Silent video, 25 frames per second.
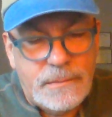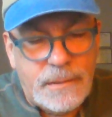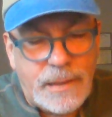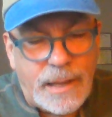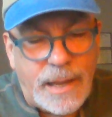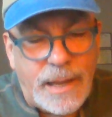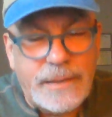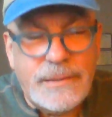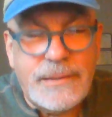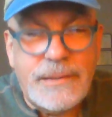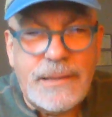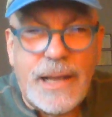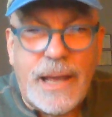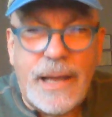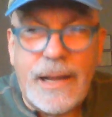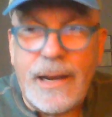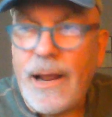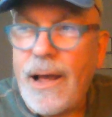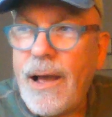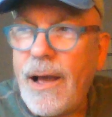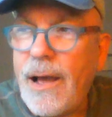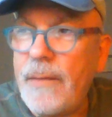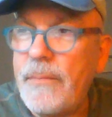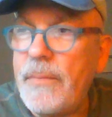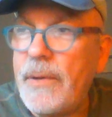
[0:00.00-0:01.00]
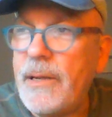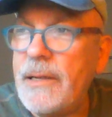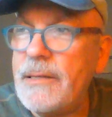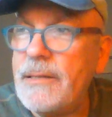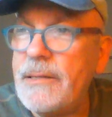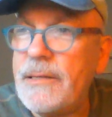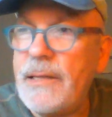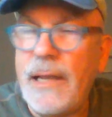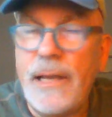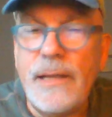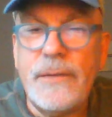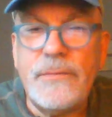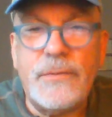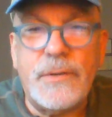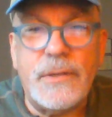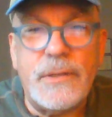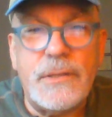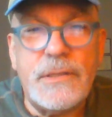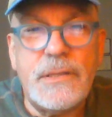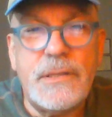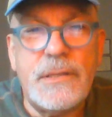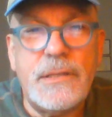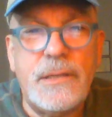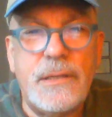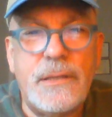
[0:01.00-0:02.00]
Outside hobbies,
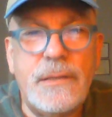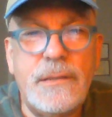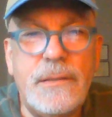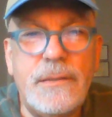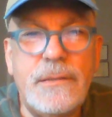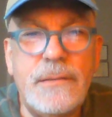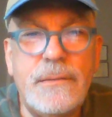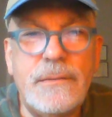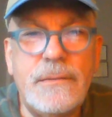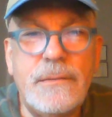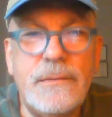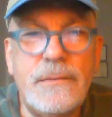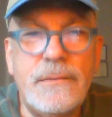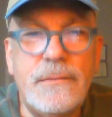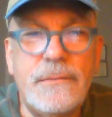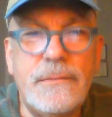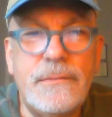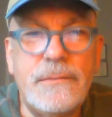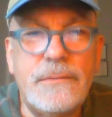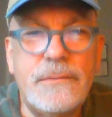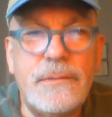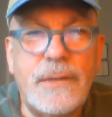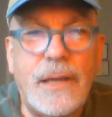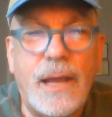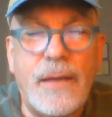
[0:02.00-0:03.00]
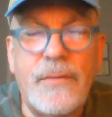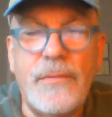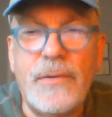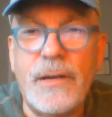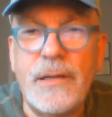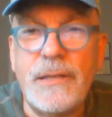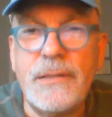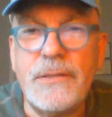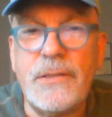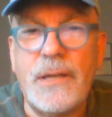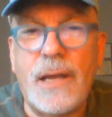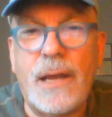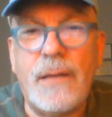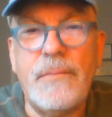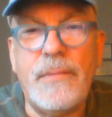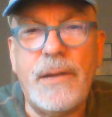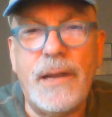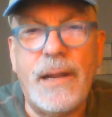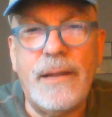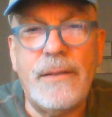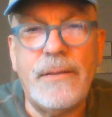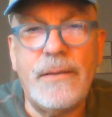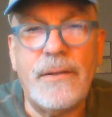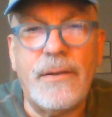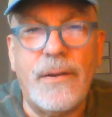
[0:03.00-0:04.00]
interest. I have a little shop
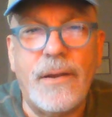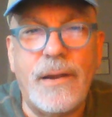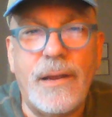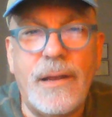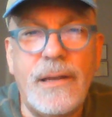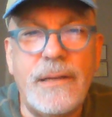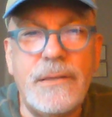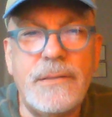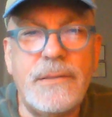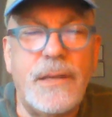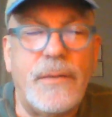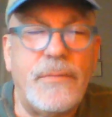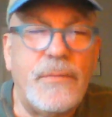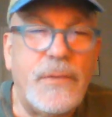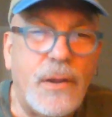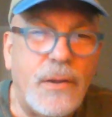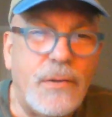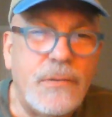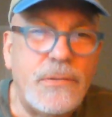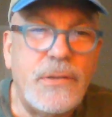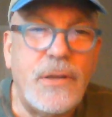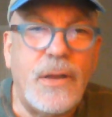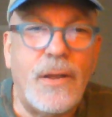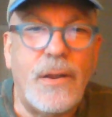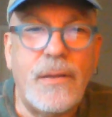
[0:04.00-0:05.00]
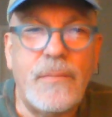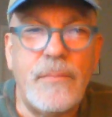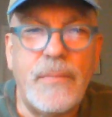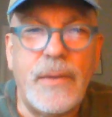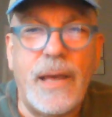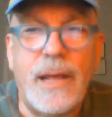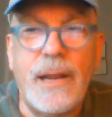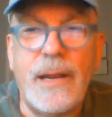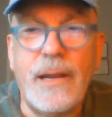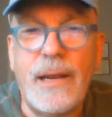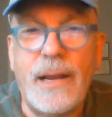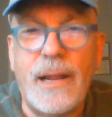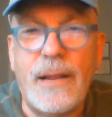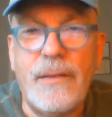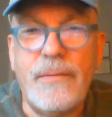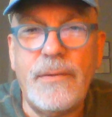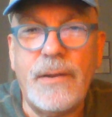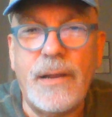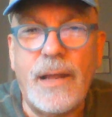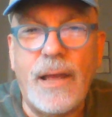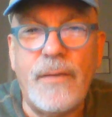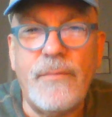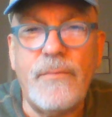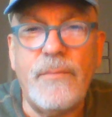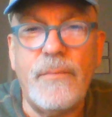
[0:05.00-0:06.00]
down in the garage. I've told you all about it.
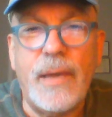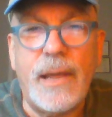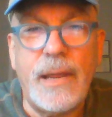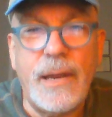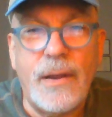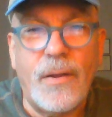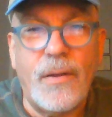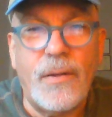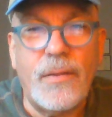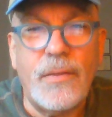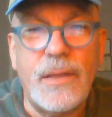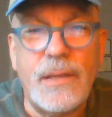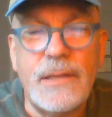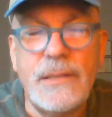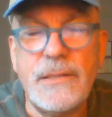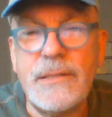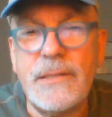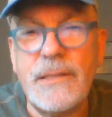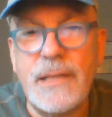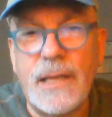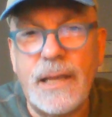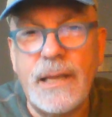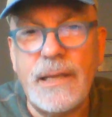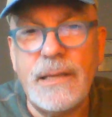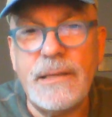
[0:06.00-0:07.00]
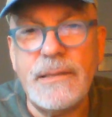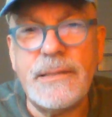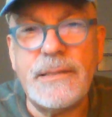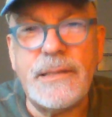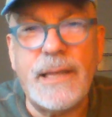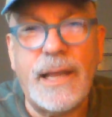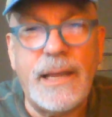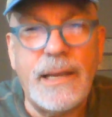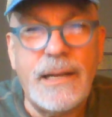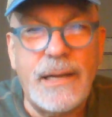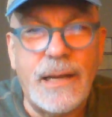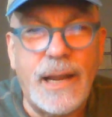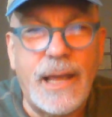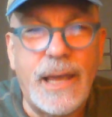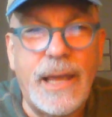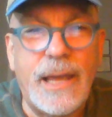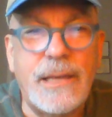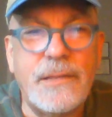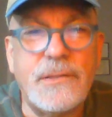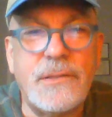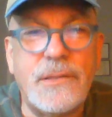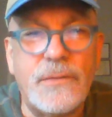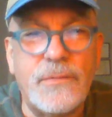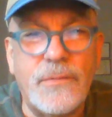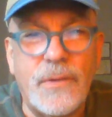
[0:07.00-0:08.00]
I, have made all these things, stained
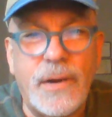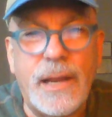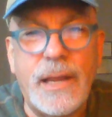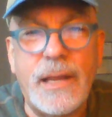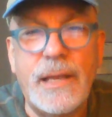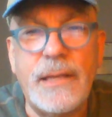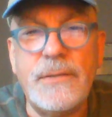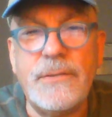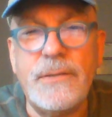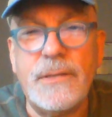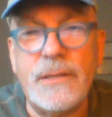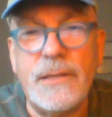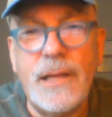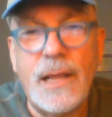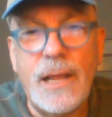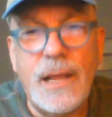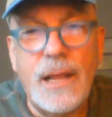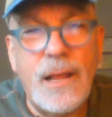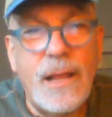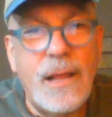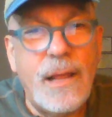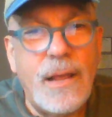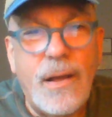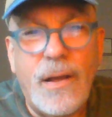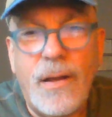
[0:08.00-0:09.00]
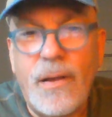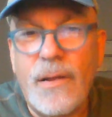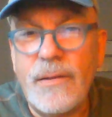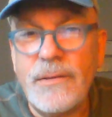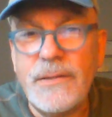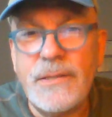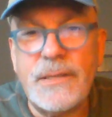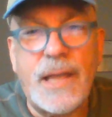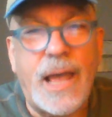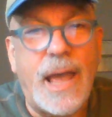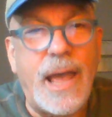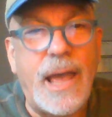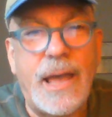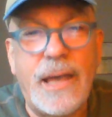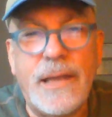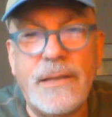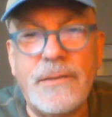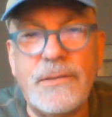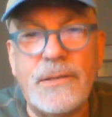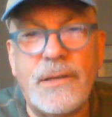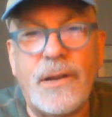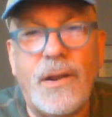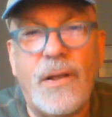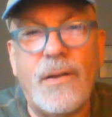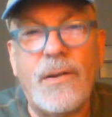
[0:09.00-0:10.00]
glass and rings and
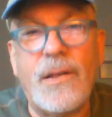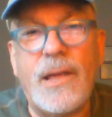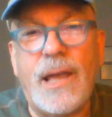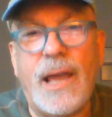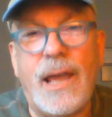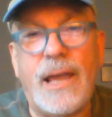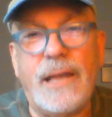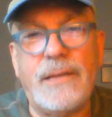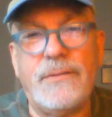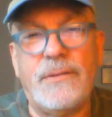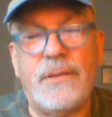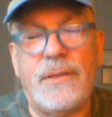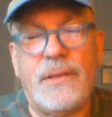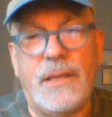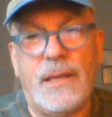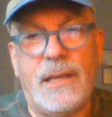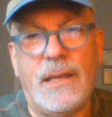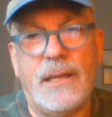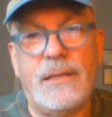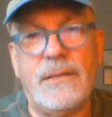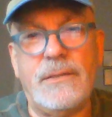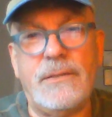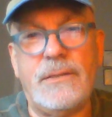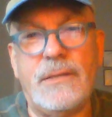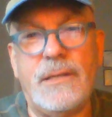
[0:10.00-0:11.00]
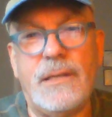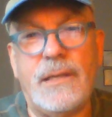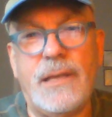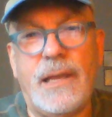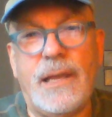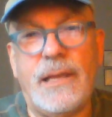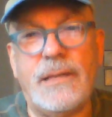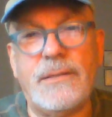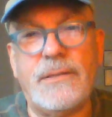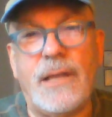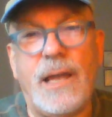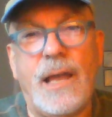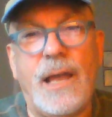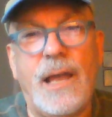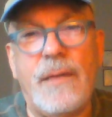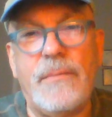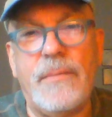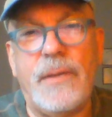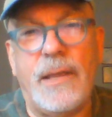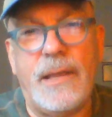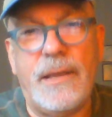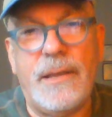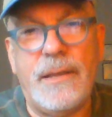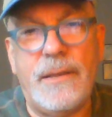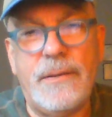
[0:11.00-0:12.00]
signs and all kinds of things as a
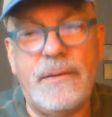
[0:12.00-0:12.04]
hobby.